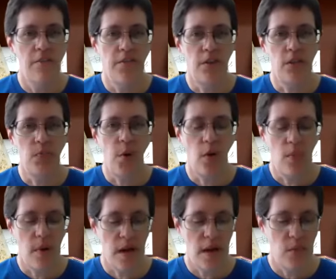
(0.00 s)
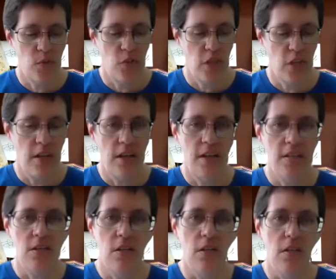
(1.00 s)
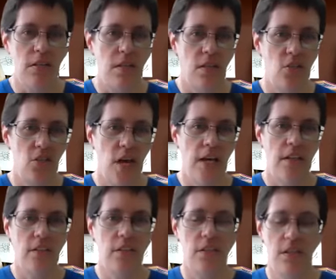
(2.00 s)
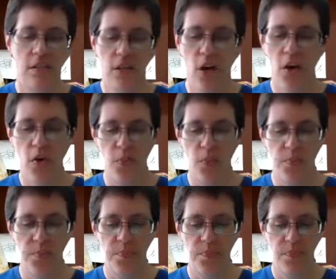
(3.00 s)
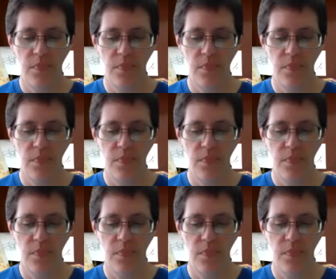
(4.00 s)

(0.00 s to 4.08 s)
The first poem I am sharing is called Childhood's Home.